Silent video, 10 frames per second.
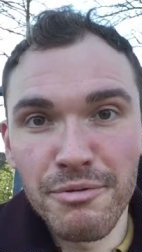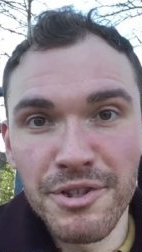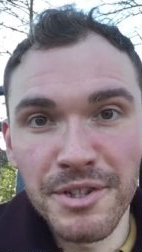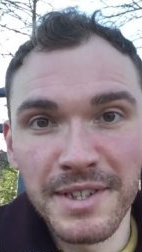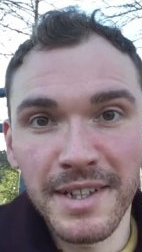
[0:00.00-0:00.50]

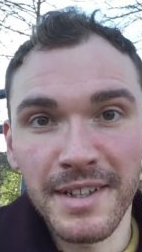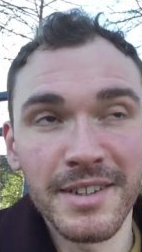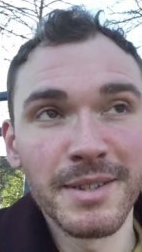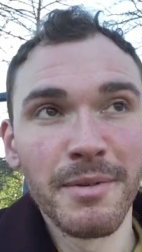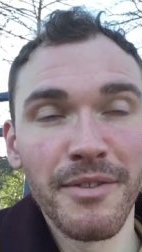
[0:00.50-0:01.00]

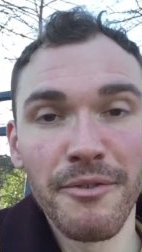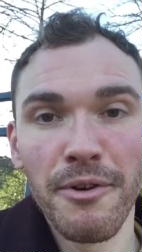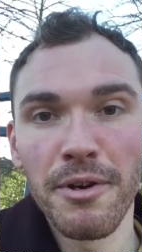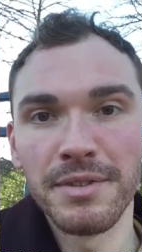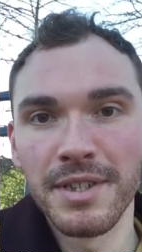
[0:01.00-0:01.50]
producing some of
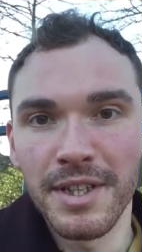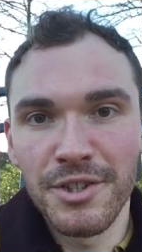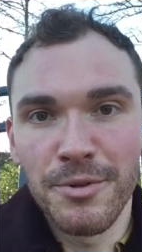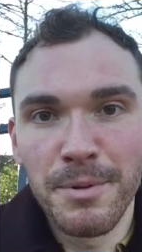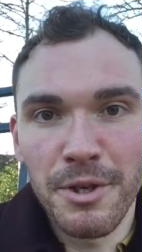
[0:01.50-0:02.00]
their own to
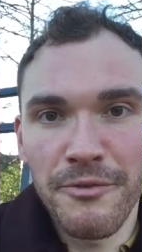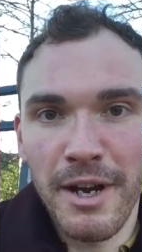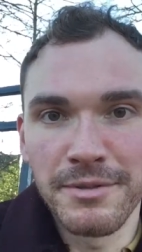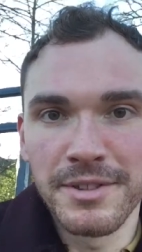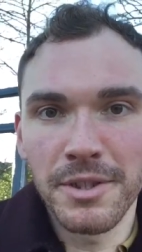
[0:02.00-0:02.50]
distribute
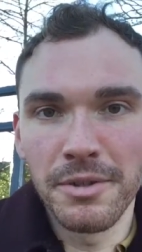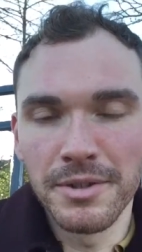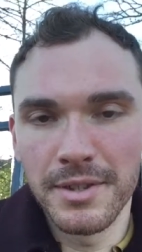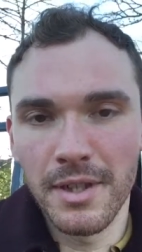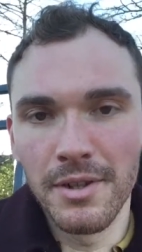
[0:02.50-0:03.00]
around
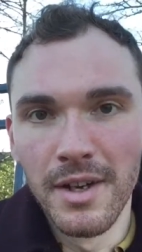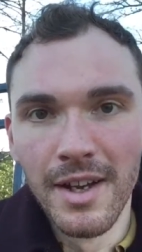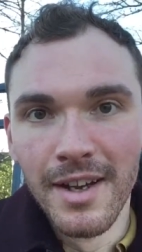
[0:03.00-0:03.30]
school. So